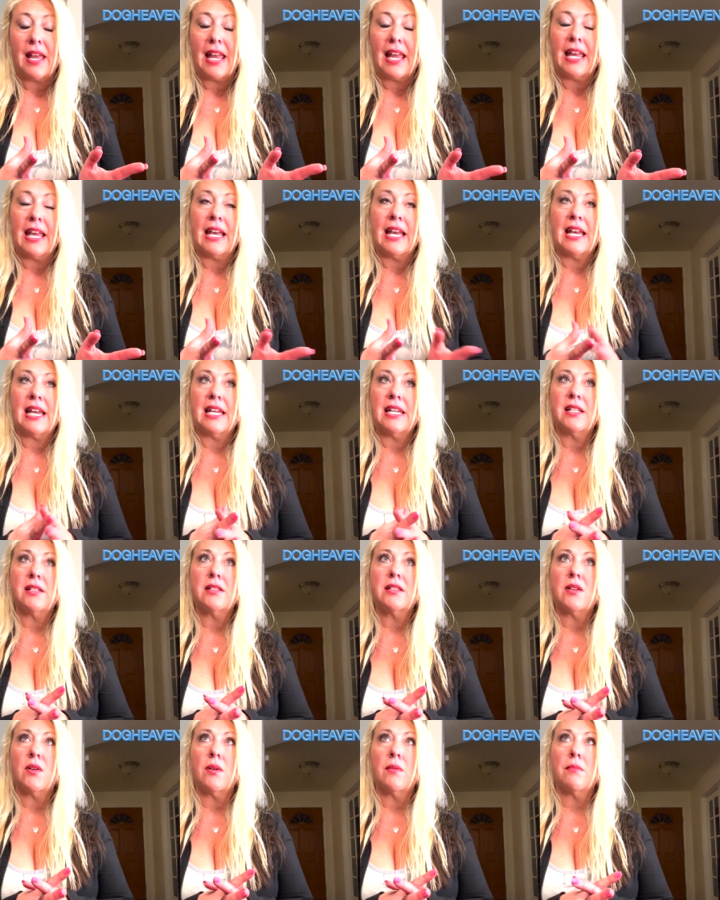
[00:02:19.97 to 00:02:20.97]
And
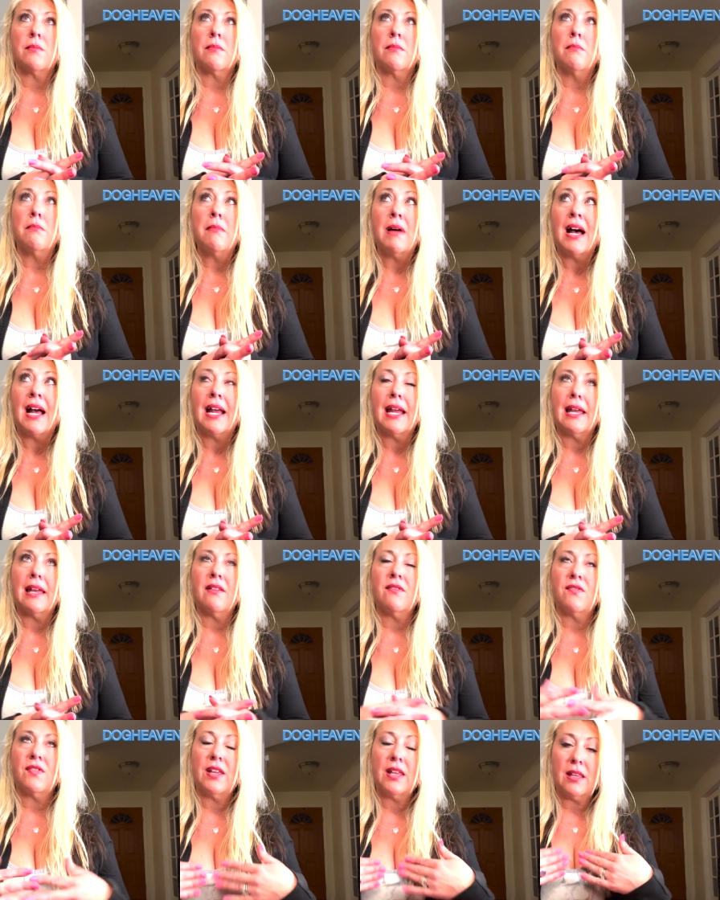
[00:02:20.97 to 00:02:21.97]
my
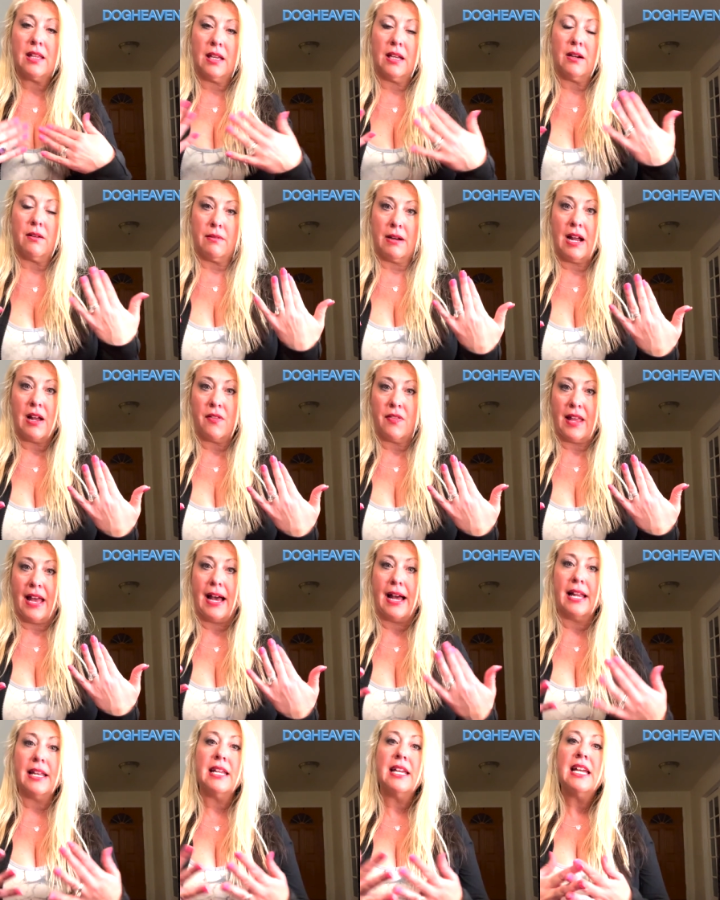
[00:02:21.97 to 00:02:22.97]
feeling around
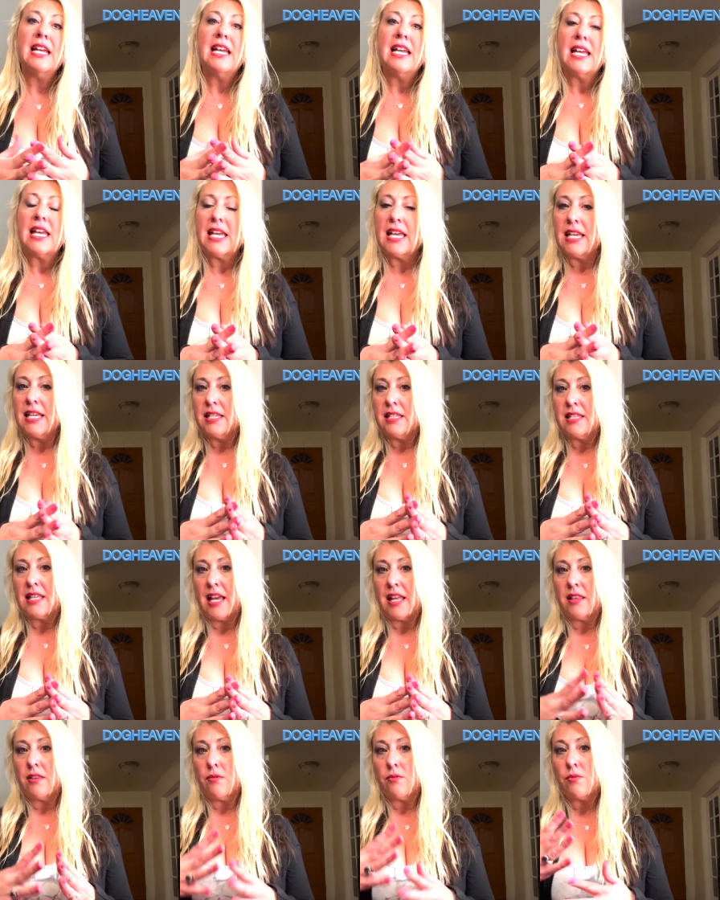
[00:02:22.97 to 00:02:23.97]
that is
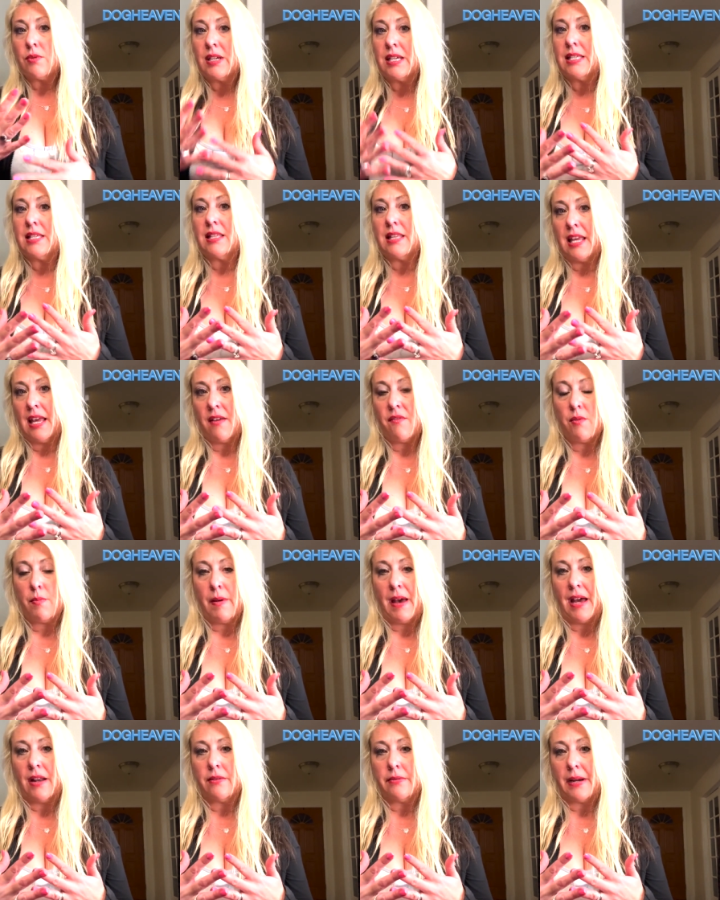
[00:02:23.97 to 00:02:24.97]
that the reason they have a
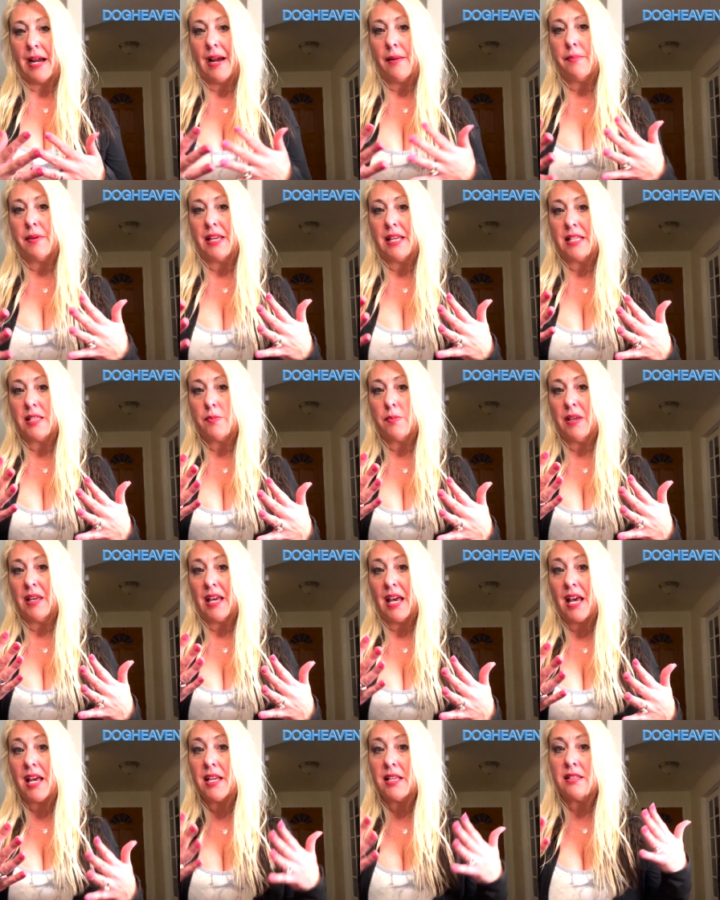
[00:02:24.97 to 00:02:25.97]
bad rap is
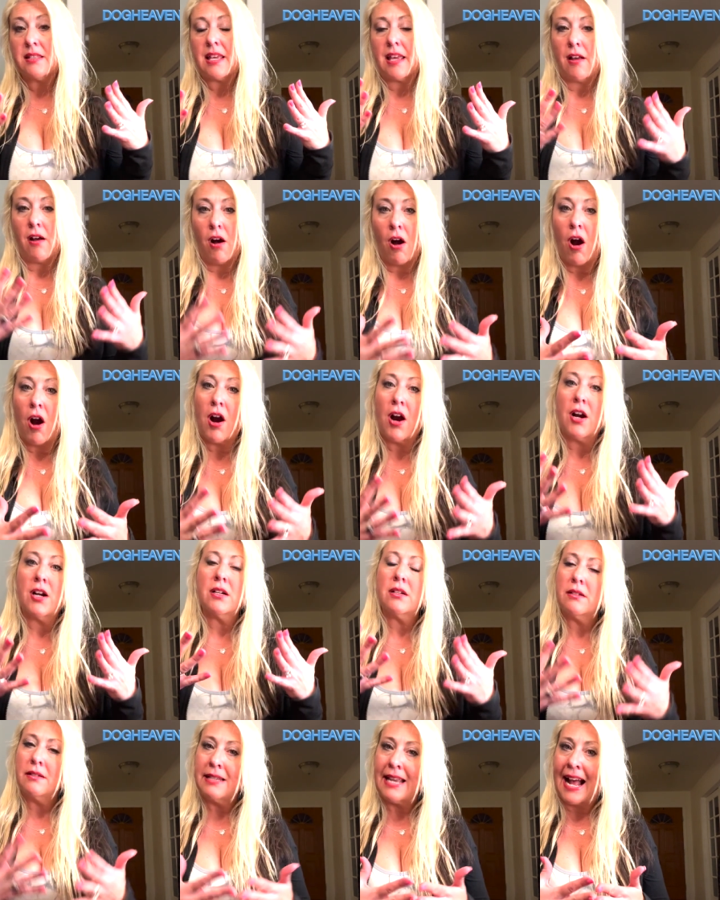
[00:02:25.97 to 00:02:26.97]
because they are
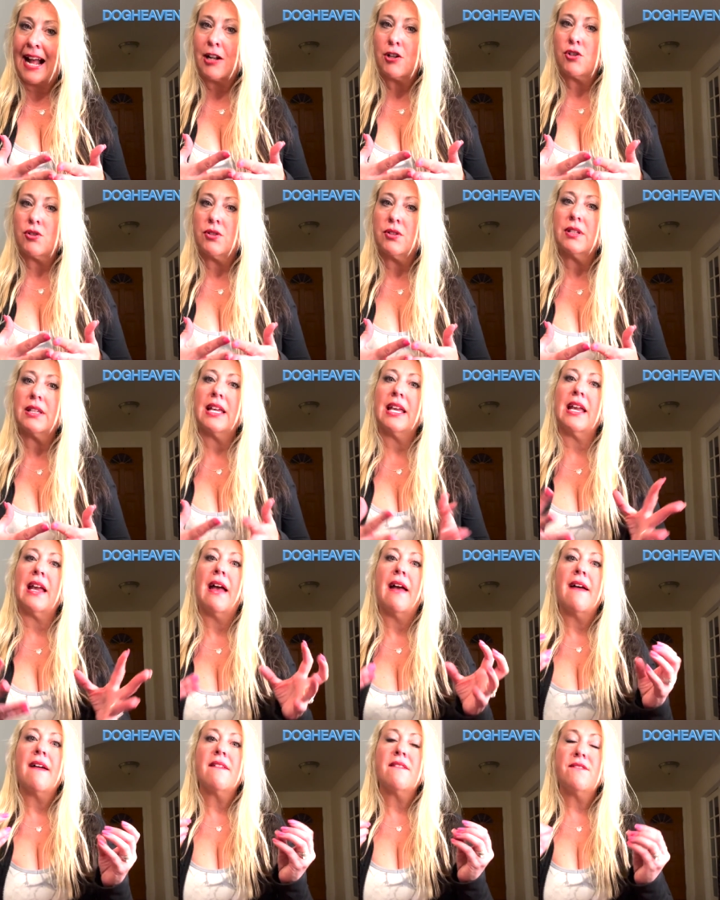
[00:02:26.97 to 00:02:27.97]
naturally
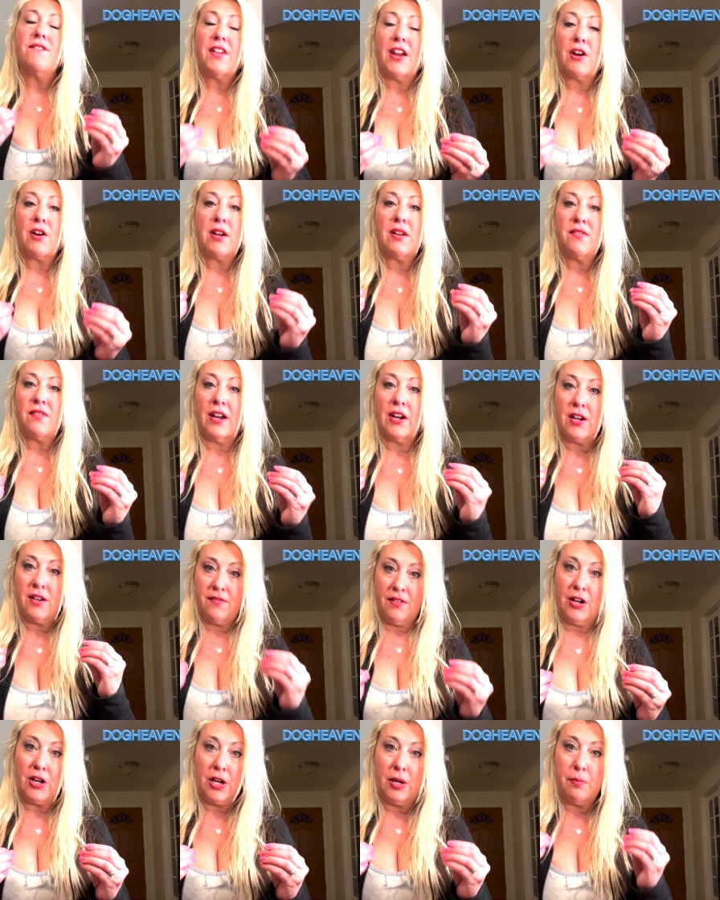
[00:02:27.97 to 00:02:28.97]
very, very,
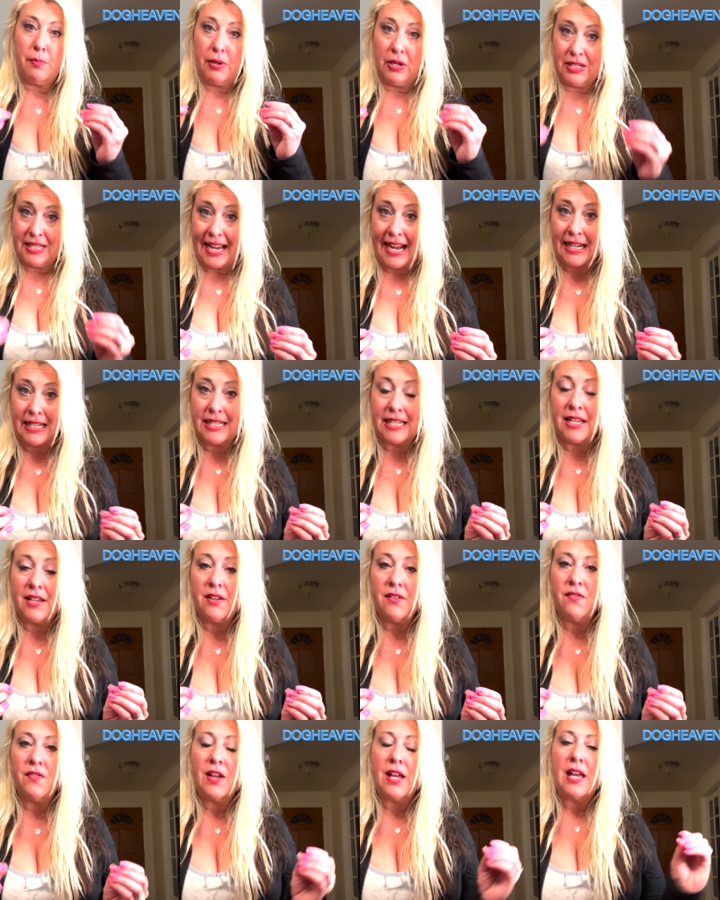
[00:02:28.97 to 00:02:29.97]
very protective